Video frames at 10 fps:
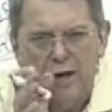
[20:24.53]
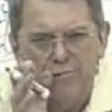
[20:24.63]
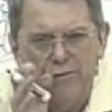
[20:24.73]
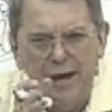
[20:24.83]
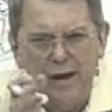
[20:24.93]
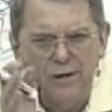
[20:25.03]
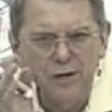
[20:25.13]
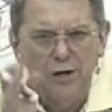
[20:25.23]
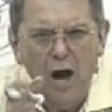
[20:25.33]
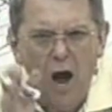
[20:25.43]

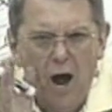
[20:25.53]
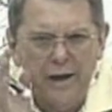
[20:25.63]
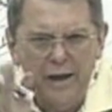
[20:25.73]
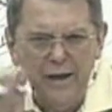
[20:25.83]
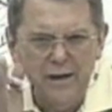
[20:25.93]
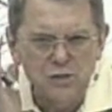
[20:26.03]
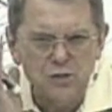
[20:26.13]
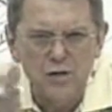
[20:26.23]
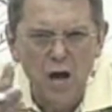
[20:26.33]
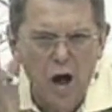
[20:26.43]
then God
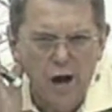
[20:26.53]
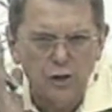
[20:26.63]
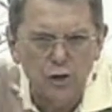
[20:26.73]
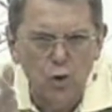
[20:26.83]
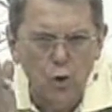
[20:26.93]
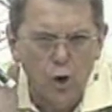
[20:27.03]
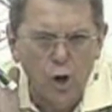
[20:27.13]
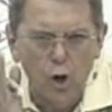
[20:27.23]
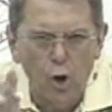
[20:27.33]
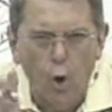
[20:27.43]
is not your
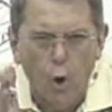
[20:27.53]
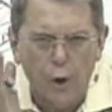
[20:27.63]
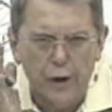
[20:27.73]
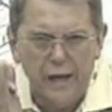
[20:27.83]
Lord.